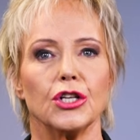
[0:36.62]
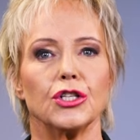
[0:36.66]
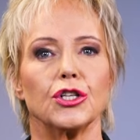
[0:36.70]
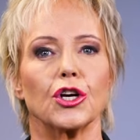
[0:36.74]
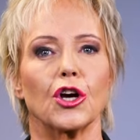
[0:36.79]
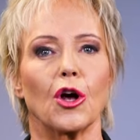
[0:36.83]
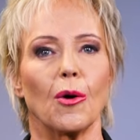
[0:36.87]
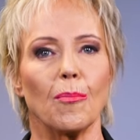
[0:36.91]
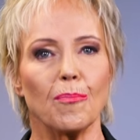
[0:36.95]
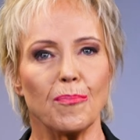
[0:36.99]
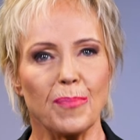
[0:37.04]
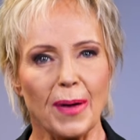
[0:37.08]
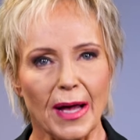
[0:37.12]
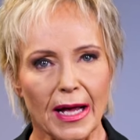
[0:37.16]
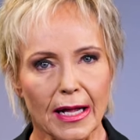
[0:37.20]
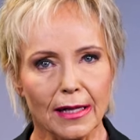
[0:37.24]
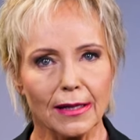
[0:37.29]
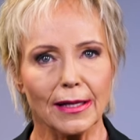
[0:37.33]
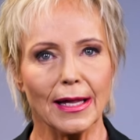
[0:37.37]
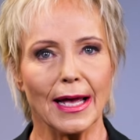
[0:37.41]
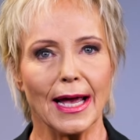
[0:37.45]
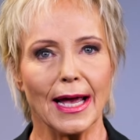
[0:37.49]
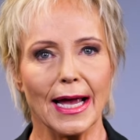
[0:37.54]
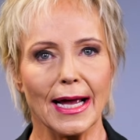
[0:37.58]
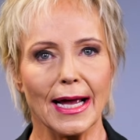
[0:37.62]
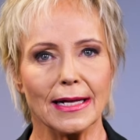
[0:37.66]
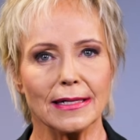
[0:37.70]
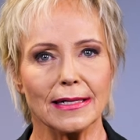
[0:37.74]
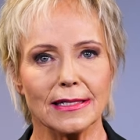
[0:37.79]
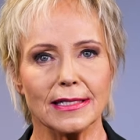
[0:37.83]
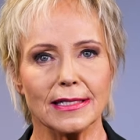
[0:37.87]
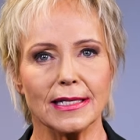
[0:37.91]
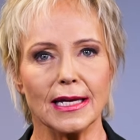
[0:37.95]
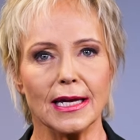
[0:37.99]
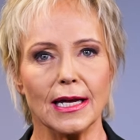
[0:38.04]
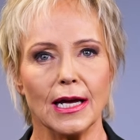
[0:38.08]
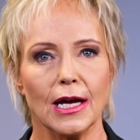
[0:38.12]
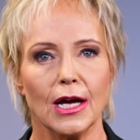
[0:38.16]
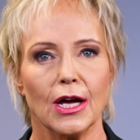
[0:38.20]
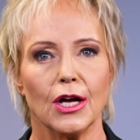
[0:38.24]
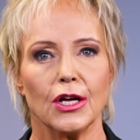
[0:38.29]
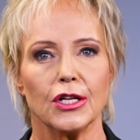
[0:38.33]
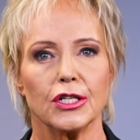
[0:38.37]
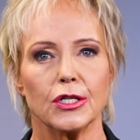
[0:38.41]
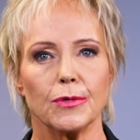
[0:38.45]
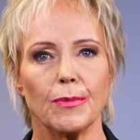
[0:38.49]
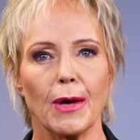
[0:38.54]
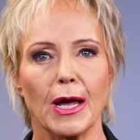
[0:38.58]
to compel the ANC
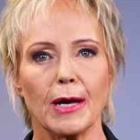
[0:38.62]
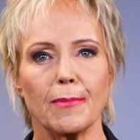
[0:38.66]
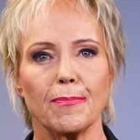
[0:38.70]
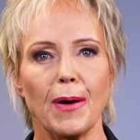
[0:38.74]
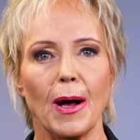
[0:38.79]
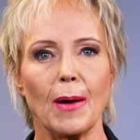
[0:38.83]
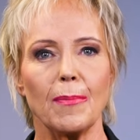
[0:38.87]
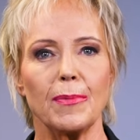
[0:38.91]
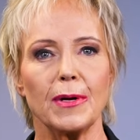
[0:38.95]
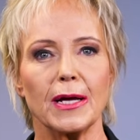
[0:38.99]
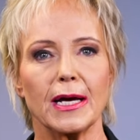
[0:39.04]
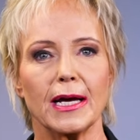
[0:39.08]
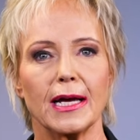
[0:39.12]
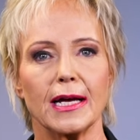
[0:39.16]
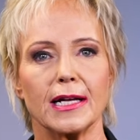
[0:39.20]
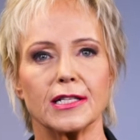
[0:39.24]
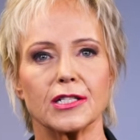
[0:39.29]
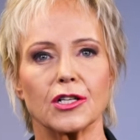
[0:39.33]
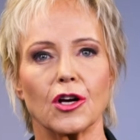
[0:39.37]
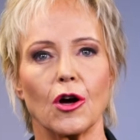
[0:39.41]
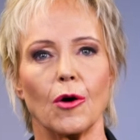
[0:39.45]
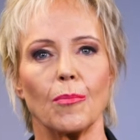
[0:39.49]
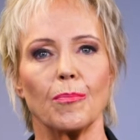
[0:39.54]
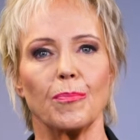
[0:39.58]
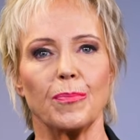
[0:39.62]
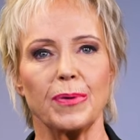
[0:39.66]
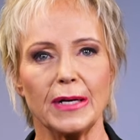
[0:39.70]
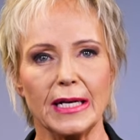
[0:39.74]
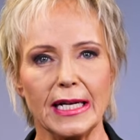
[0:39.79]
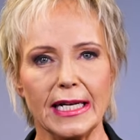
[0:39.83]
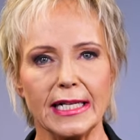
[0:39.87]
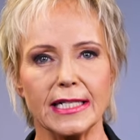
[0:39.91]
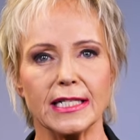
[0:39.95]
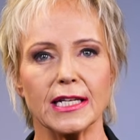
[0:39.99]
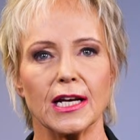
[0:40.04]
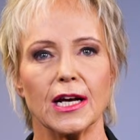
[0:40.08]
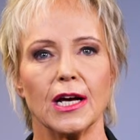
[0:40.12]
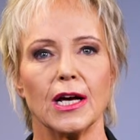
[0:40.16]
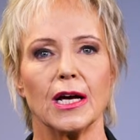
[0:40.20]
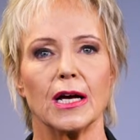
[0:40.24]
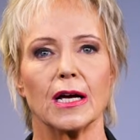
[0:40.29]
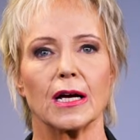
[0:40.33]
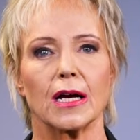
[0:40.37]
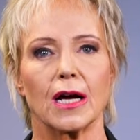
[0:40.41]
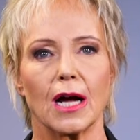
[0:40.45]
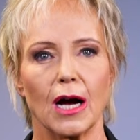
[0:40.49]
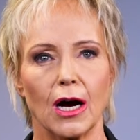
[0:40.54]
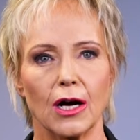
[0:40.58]
to make public its complete
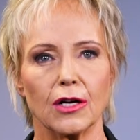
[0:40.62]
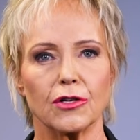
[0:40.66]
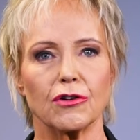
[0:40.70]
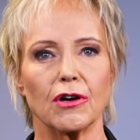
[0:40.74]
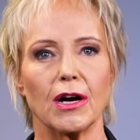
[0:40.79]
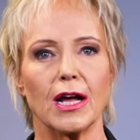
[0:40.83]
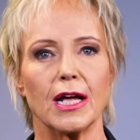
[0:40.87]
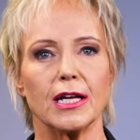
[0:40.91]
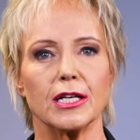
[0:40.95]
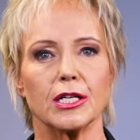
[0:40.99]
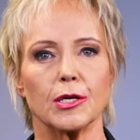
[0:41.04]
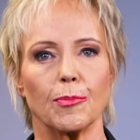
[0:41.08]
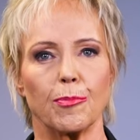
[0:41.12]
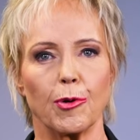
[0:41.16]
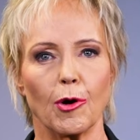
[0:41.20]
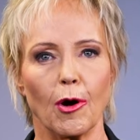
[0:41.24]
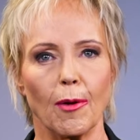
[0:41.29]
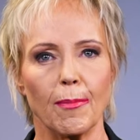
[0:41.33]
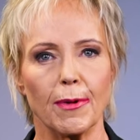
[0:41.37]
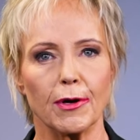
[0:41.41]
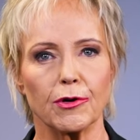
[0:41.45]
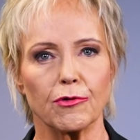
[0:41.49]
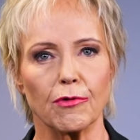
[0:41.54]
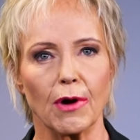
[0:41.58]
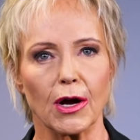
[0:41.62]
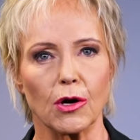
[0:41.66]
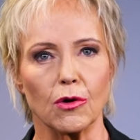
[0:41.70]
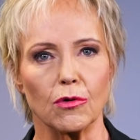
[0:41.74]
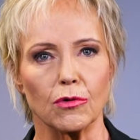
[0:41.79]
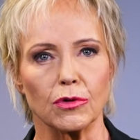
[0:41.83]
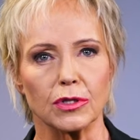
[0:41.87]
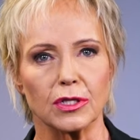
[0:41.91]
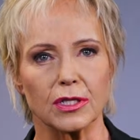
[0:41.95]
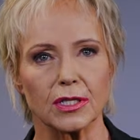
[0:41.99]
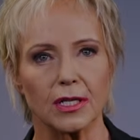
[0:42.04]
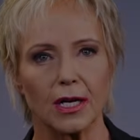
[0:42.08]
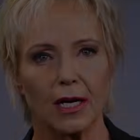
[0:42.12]
cadre deployment records.